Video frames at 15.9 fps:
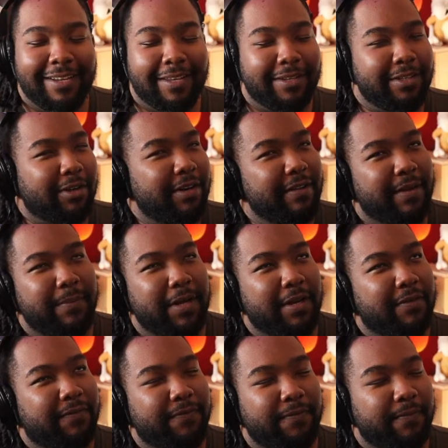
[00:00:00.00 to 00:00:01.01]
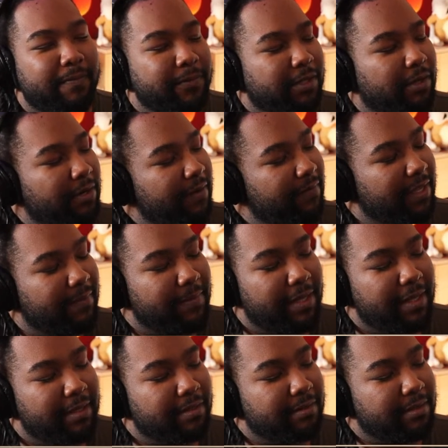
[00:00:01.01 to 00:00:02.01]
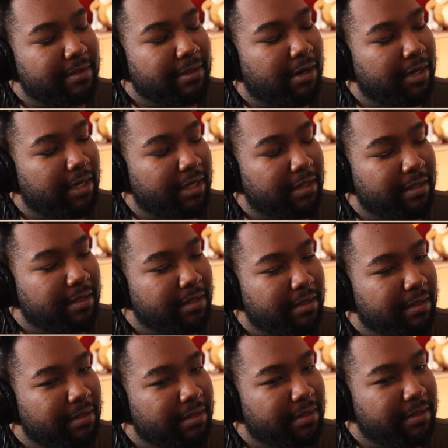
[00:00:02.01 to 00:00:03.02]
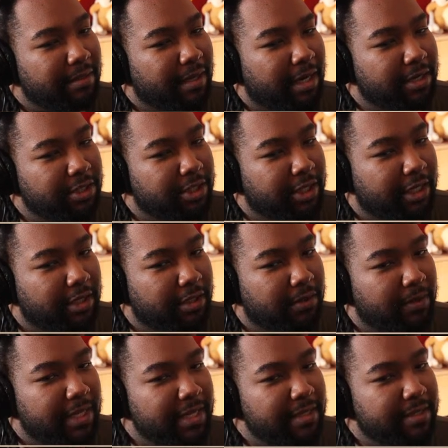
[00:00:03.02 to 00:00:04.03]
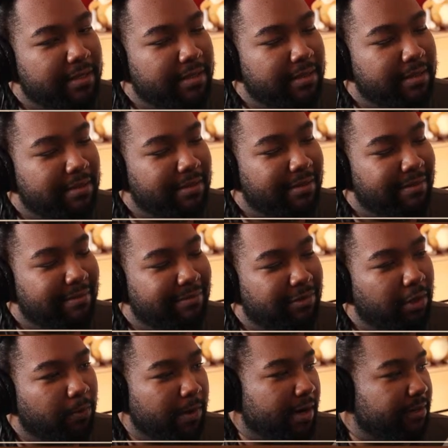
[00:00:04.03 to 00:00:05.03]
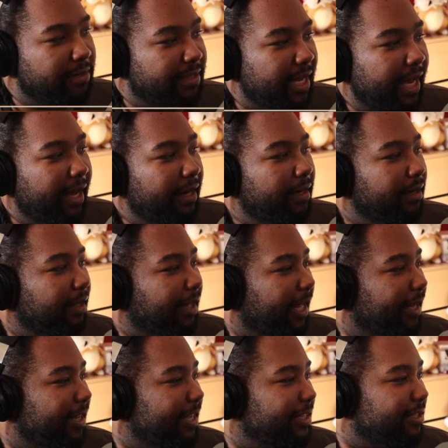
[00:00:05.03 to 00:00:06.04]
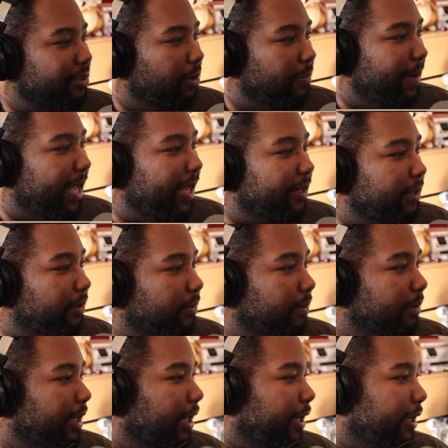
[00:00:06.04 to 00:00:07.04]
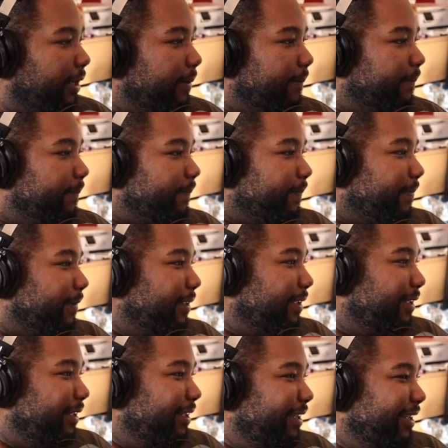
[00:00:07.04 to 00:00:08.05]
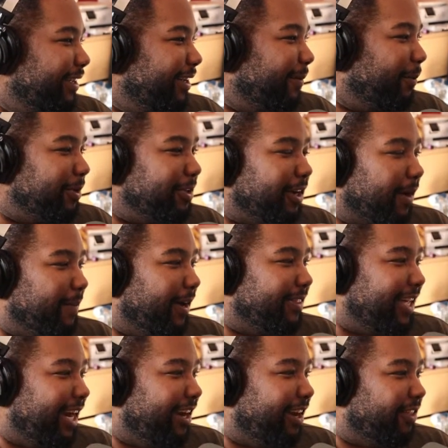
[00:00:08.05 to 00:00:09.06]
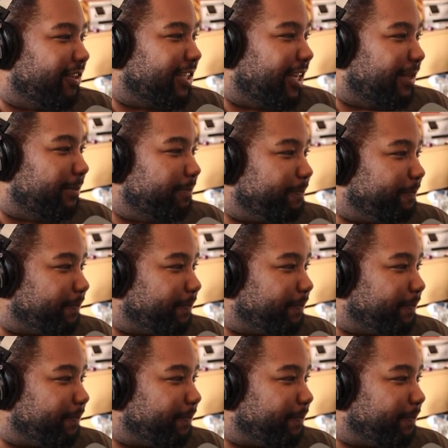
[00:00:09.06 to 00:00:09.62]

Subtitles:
don't even get me started on Jing, dude. He's the worst dad. Like he's so bad, dude. We'll talk about that another time.